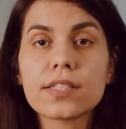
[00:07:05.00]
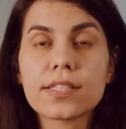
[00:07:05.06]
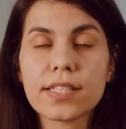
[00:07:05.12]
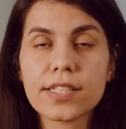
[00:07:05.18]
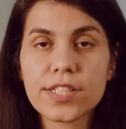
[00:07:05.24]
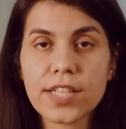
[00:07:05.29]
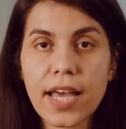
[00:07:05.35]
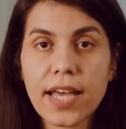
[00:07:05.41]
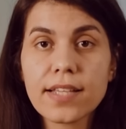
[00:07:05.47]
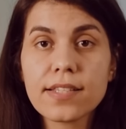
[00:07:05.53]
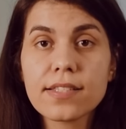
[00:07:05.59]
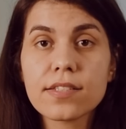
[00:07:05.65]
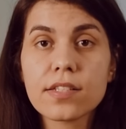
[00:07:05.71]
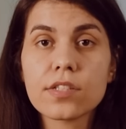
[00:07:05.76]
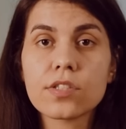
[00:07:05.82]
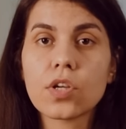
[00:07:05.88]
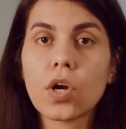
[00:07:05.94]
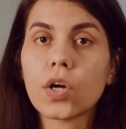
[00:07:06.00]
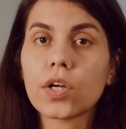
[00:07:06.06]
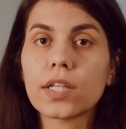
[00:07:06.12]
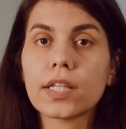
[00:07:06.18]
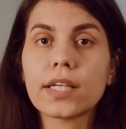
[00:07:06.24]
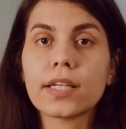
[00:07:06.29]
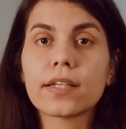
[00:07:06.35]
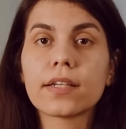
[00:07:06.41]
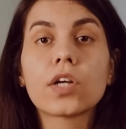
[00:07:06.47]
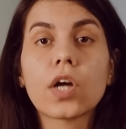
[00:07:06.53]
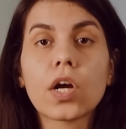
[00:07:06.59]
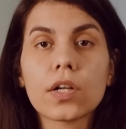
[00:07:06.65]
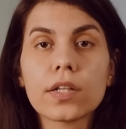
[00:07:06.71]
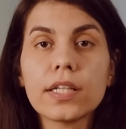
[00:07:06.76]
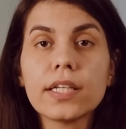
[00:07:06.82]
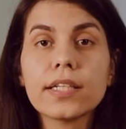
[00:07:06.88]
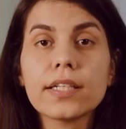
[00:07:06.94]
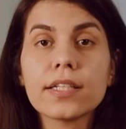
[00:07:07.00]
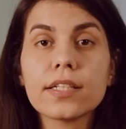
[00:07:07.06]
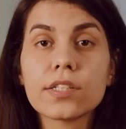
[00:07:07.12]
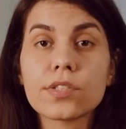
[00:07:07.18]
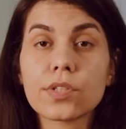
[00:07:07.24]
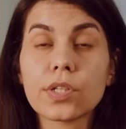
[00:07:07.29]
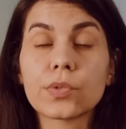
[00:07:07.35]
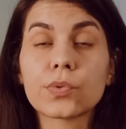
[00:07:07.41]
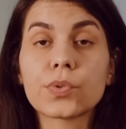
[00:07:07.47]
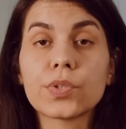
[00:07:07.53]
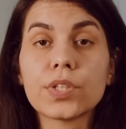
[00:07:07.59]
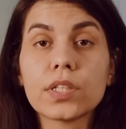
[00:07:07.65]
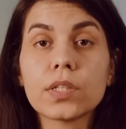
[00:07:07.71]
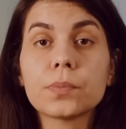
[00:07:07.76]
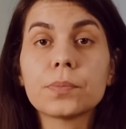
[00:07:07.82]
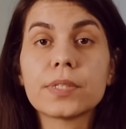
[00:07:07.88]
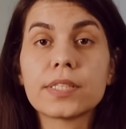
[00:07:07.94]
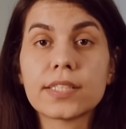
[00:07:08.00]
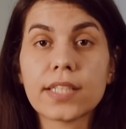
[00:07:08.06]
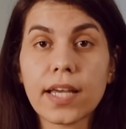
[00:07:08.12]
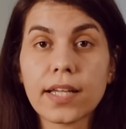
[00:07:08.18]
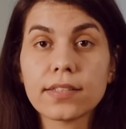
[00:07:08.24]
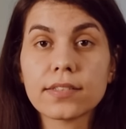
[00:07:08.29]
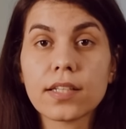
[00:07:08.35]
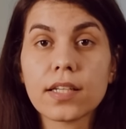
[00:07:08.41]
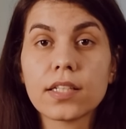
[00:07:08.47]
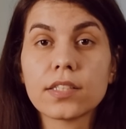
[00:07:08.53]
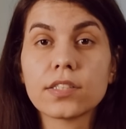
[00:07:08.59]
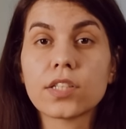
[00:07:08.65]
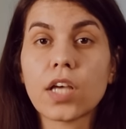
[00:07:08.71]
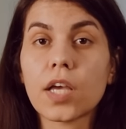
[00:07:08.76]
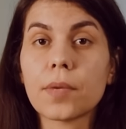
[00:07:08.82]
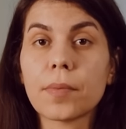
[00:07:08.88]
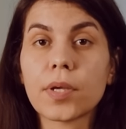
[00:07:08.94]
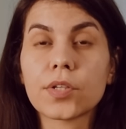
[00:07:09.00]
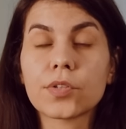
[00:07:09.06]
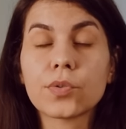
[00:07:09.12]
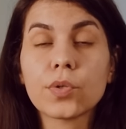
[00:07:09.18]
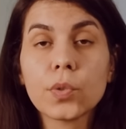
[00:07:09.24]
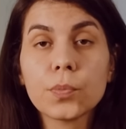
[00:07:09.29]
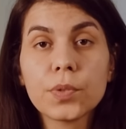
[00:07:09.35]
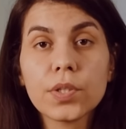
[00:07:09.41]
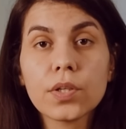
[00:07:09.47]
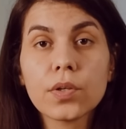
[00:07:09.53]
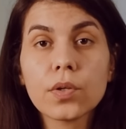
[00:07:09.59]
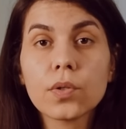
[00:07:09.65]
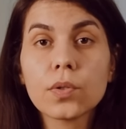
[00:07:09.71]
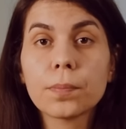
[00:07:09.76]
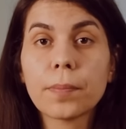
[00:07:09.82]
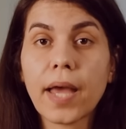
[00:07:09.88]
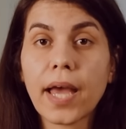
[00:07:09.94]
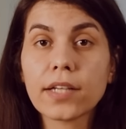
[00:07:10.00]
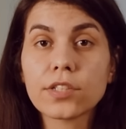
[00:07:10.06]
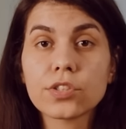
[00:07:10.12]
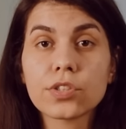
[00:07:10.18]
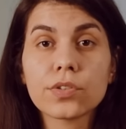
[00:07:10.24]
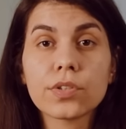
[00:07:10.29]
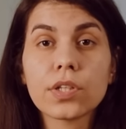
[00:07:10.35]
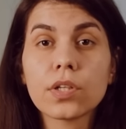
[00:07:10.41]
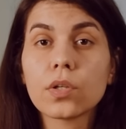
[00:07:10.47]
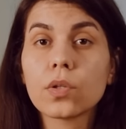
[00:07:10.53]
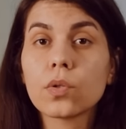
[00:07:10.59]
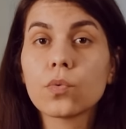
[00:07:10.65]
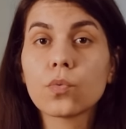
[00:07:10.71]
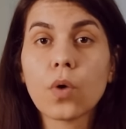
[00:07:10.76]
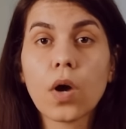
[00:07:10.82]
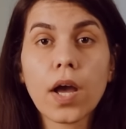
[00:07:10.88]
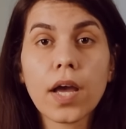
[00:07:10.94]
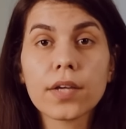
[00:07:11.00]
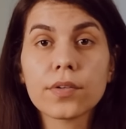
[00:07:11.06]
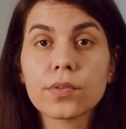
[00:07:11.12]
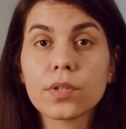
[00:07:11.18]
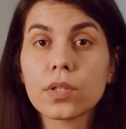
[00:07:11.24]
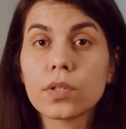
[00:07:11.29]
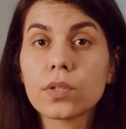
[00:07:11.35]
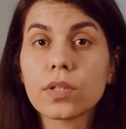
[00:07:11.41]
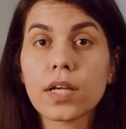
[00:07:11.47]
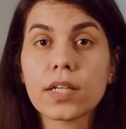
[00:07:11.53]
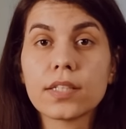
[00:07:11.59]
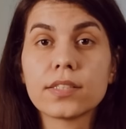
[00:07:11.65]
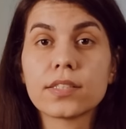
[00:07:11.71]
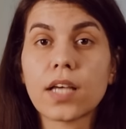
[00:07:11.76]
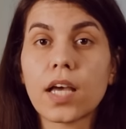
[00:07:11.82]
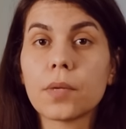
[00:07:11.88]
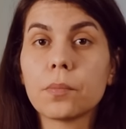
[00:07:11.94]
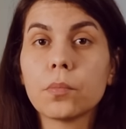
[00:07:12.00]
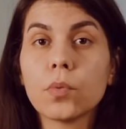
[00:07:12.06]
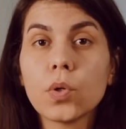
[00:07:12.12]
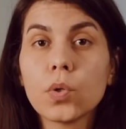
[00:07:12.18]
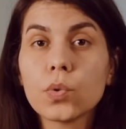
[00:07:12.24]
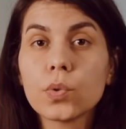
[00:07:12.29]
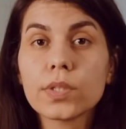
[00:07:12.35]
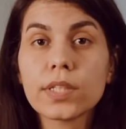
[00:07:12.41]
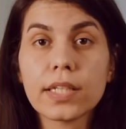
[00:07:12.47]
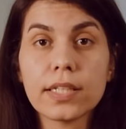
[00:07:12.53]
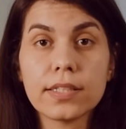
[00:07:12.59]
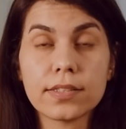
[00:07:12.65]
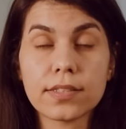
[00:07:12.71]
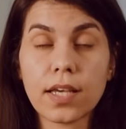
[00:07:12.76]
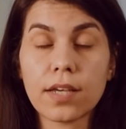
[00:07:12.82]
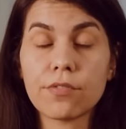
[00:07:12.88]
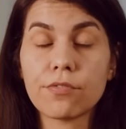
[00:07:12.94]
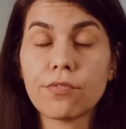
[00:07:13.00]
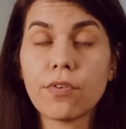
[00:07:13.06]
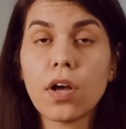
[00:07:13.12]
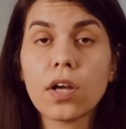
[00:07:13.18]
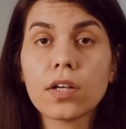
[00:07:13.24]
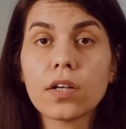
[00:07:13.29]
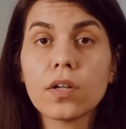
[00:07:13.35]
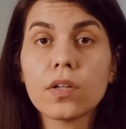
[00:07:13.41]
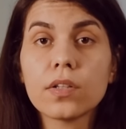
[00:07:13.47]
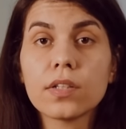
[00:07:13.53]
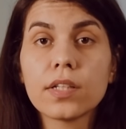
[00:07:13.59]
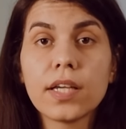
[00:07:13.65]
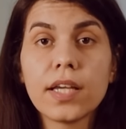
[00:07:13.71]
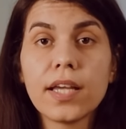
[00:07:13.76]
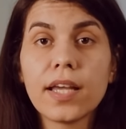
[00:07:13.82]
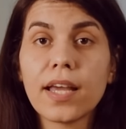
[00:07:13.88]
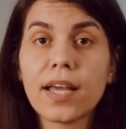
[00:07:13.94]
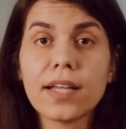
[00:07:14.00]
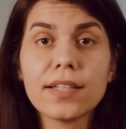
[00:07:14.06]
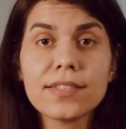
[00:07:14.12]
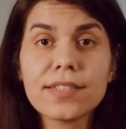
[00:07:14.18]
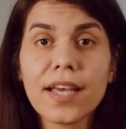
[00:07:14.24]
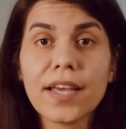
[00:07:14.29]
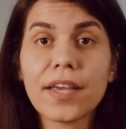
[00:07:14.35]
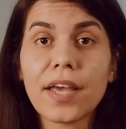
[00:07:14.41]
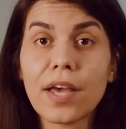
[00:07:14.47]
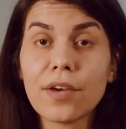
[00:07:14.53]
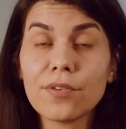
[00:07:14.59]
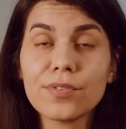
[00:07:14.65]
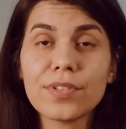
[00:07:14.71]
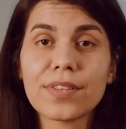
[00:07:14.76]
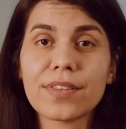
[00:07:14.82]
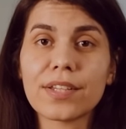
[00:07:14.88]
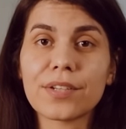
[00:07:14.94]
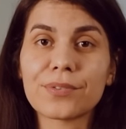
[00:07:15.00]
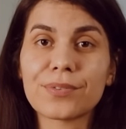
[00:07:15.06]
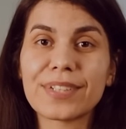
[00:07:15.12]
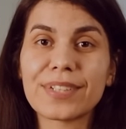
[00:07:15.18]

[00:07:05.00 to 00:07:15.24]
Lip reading: to suggest is garlic. Garlic is a real potent antimicrobial, bacterial, viral, anti-mold, anti-fungal, anti-everything